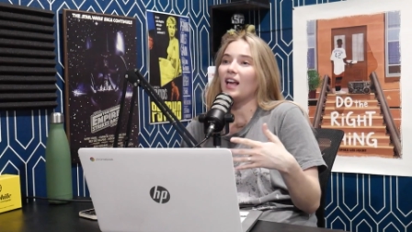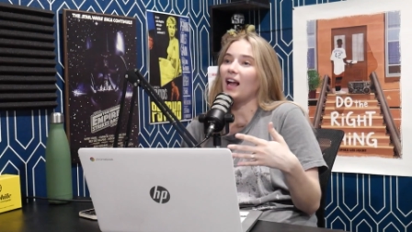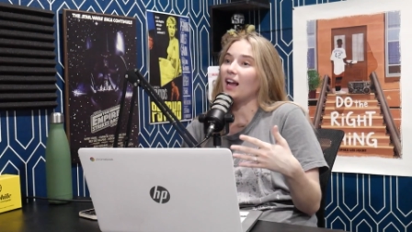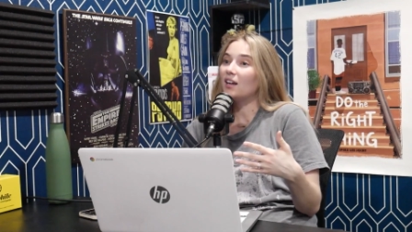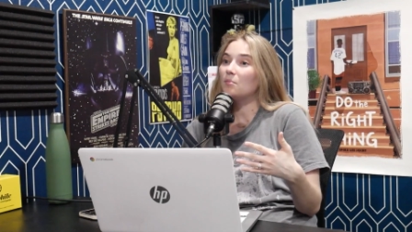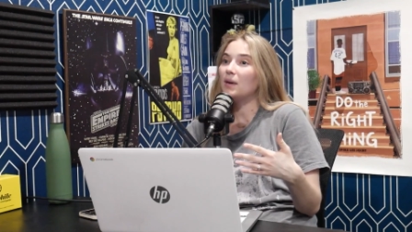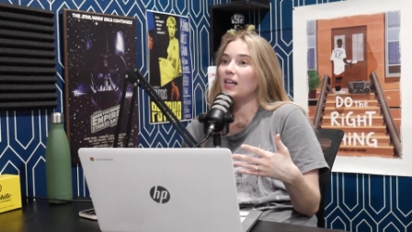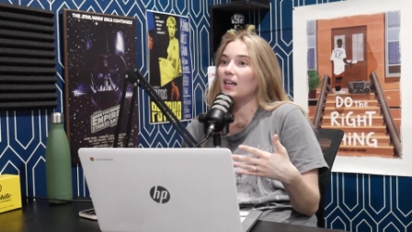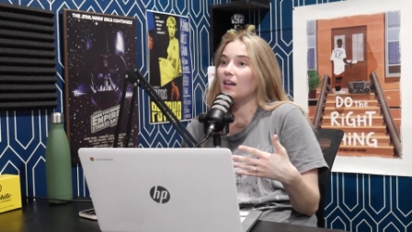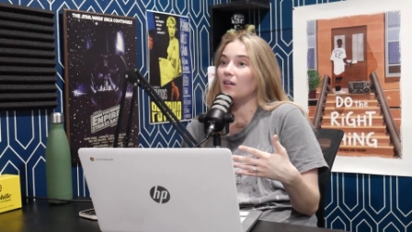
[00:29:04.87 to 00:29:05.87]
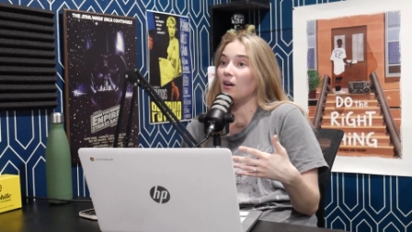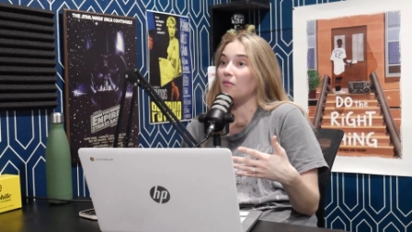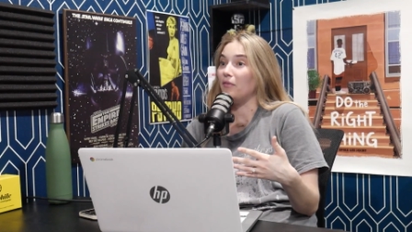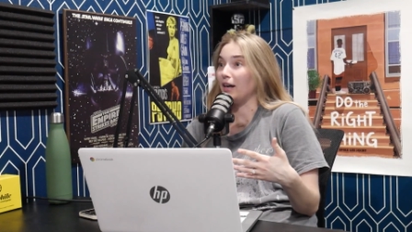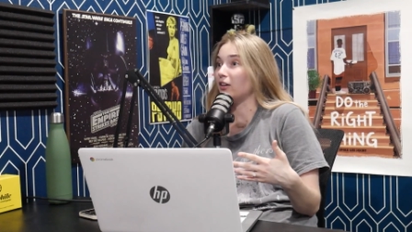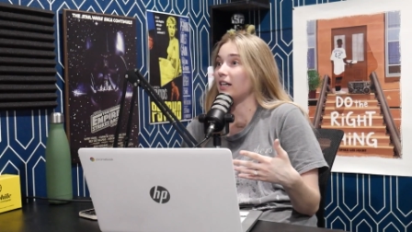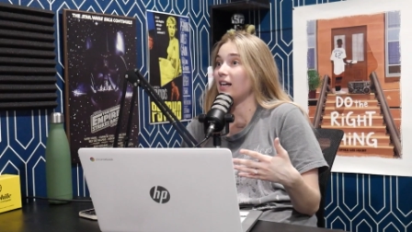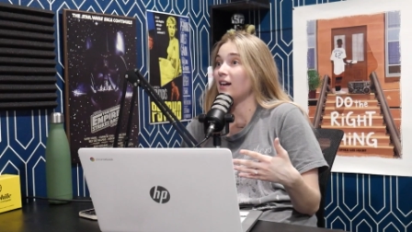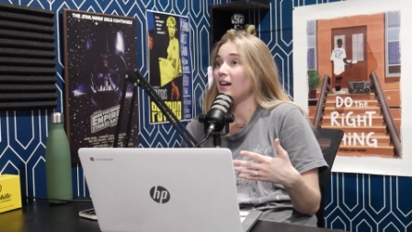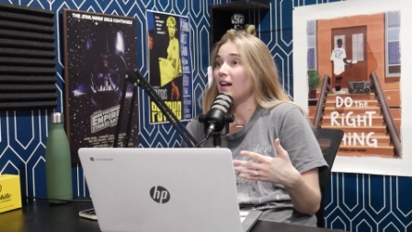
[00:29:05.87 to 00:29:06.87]
and making it a
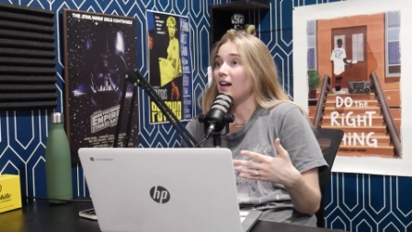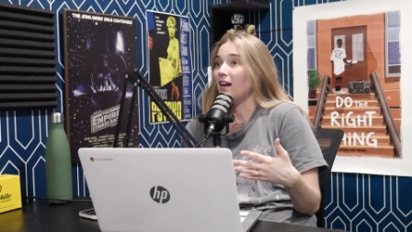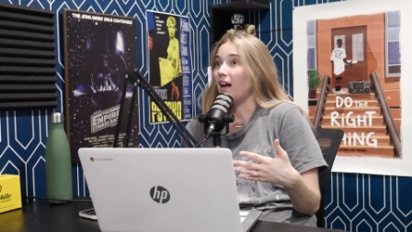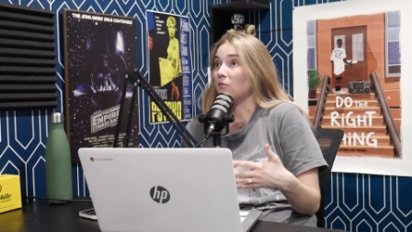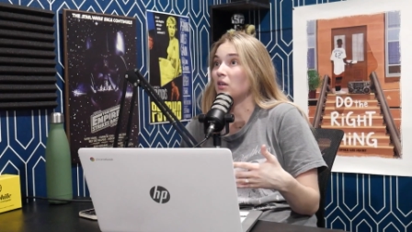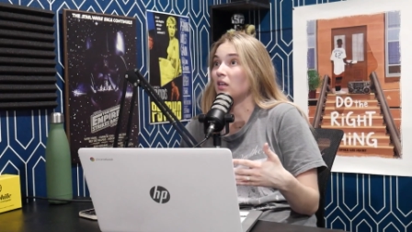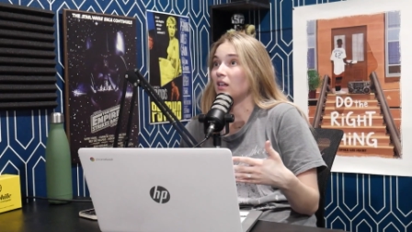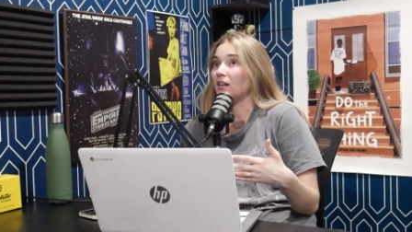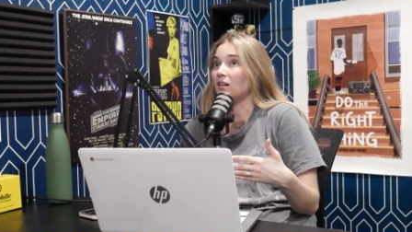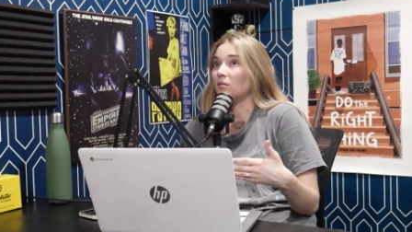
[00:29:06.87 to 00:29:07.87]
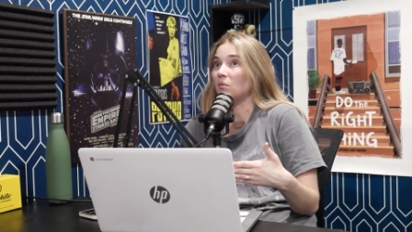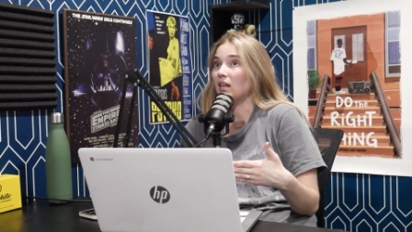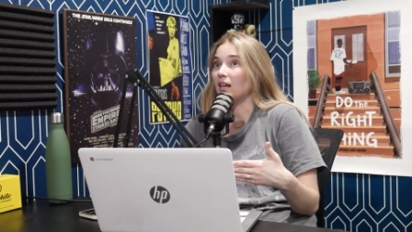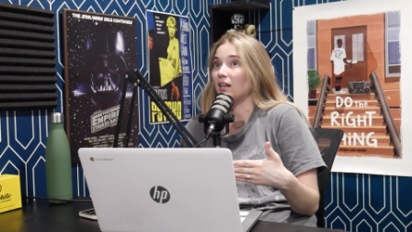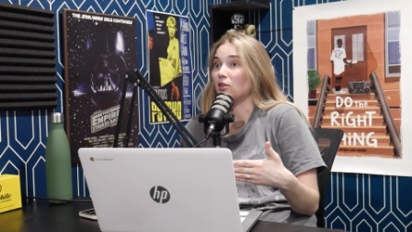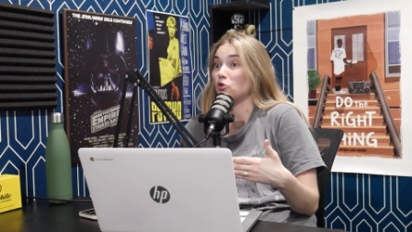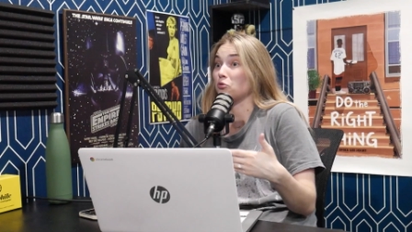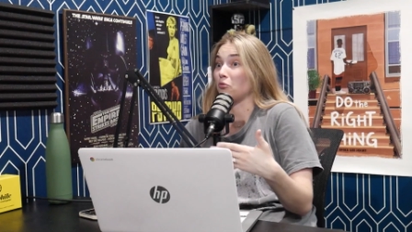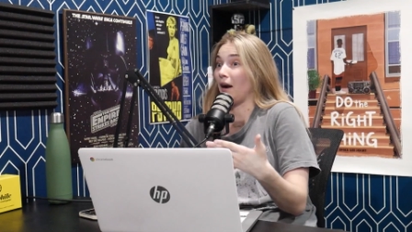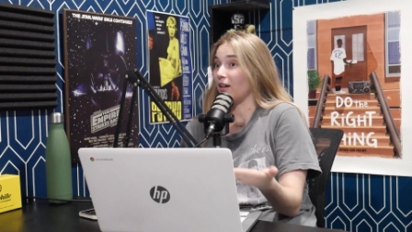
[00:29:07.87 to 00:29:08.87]
very heavy comedic
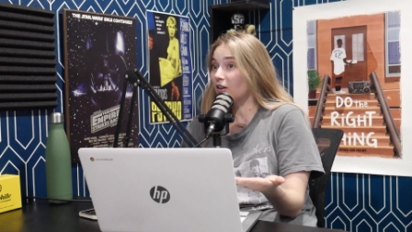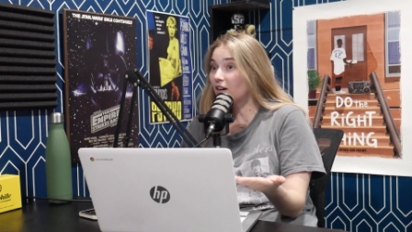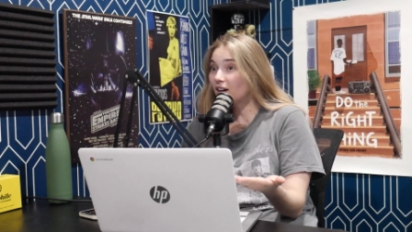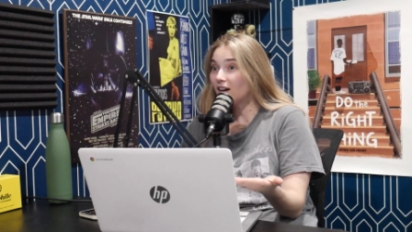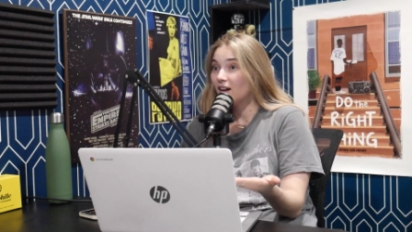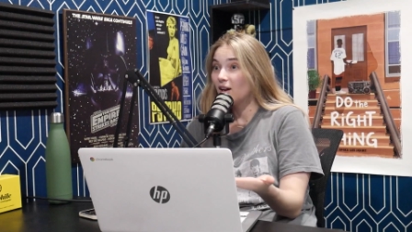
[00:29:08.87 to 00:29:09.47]
trailer,